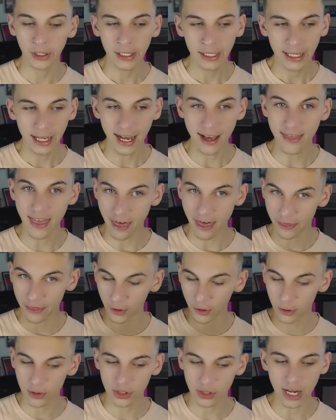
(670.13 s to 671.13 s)
that
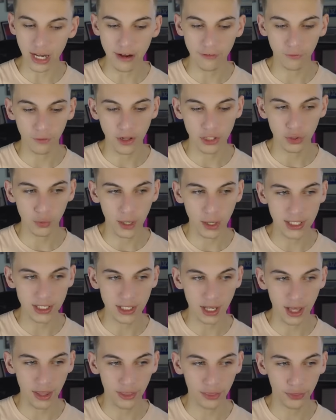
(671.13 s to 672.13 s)
Thursday front swings
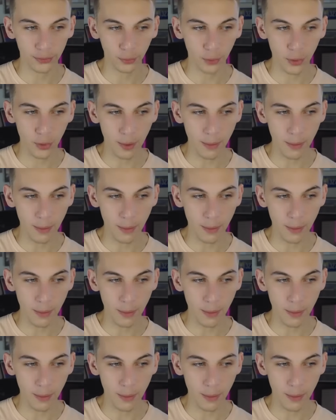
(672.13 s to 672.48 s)
on through.